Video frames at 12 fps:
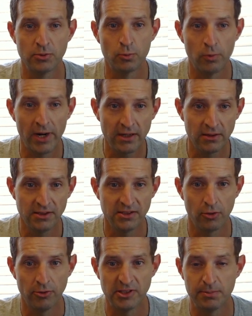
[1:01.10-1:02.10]
was
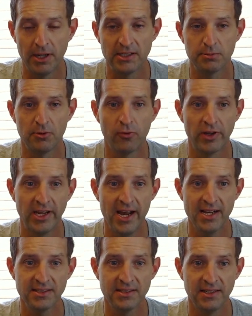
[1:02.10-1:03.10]
reckless or responsible for the
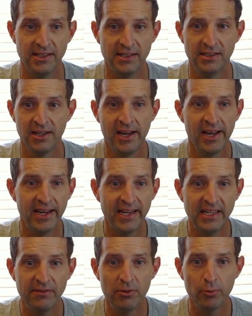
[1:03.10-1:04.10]
accident,
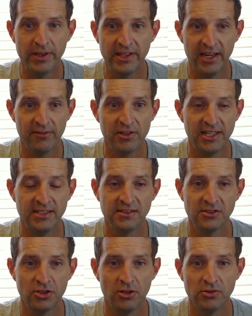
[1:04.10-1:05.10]
even when the
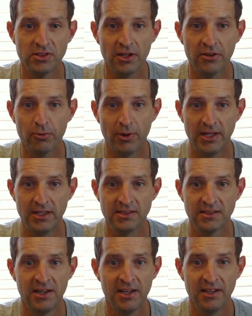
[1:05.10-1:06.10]
evidence shows
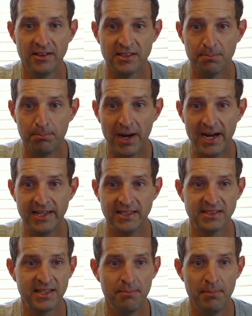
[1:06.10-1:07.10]
otherwise. This
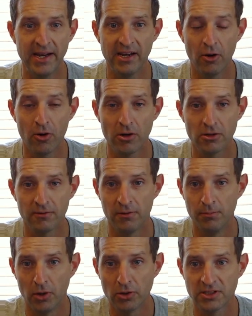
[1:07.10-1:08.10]
bias can make it harder
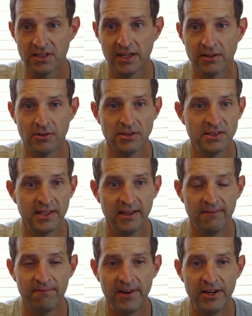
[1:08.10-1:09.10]
for motorcyclists to
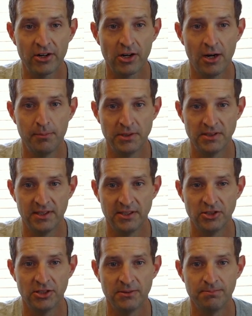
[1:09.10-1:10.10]
get fair
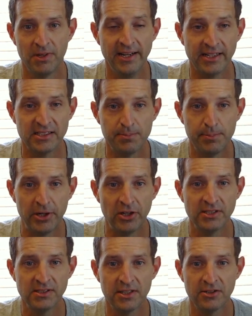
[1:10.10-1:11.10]
compensation. An
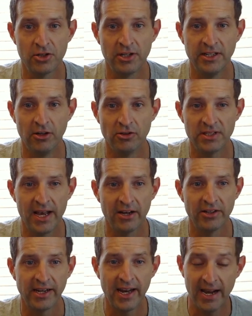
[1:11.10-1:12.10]
experienced attorney knows
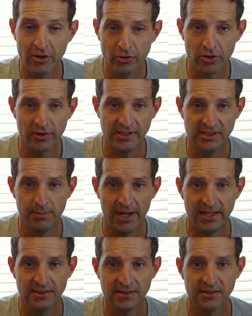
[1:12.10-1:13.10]
how to counter these
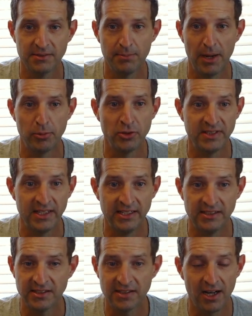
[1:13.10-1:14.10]
biases by
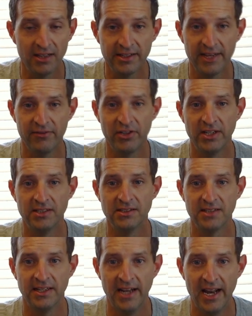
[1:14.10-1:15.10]
presenting solid
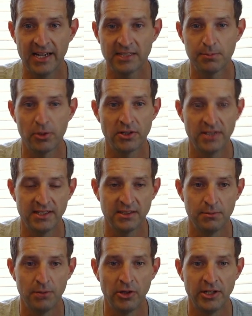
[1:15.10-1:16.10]
evidence and expert
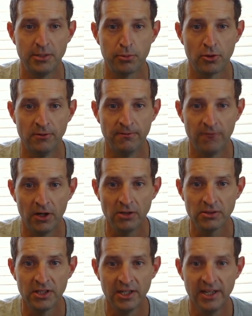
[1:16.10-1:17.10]
testimony to prove
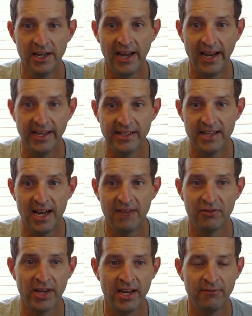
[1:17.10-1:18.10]
fault and
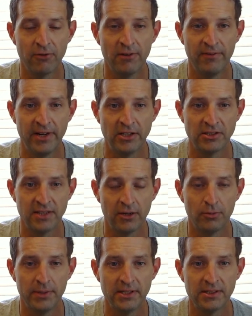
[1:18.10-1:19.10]
advocate for a fair
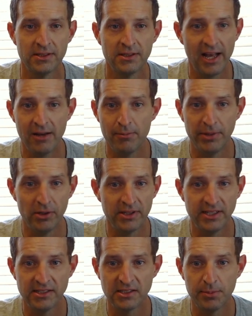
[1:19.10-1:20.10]
settlement.
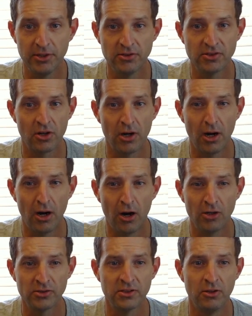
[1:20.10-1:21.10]
Liability disputes are
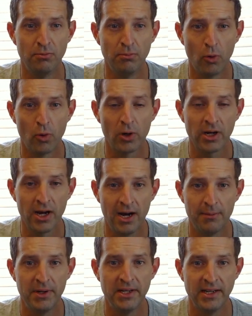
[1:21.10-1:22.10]
also more
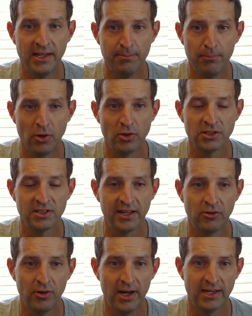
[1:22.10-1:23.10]
common in
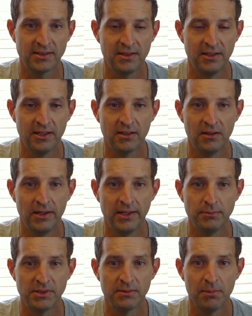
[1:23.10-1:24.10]
motorcycle accident
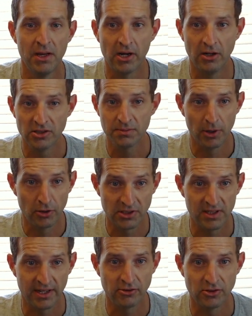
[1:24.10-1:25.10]
claims. Because
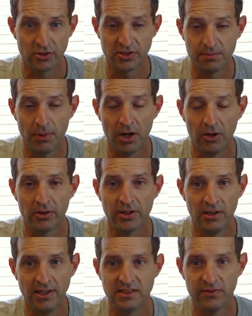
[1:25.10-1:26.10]
motorcycles are
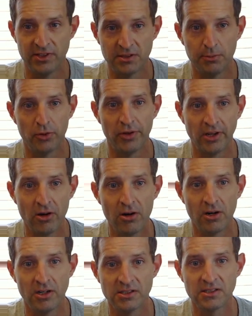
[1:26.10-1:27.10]
smaller and less visible than
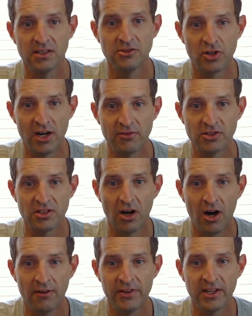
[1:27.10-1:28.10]
cars, drivers
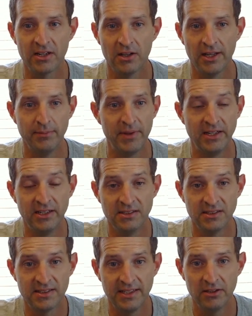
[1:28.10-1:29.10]
often claim they
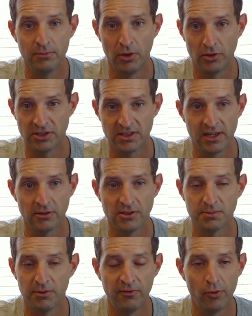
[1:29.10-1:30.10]
didn't see the
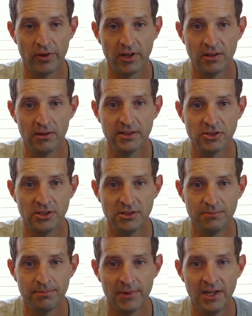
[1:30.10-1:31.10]
motorcyclist before the
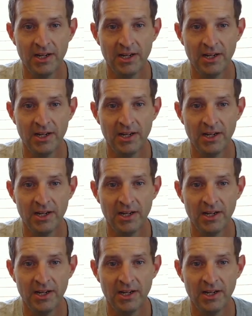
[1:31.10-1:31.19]
collision.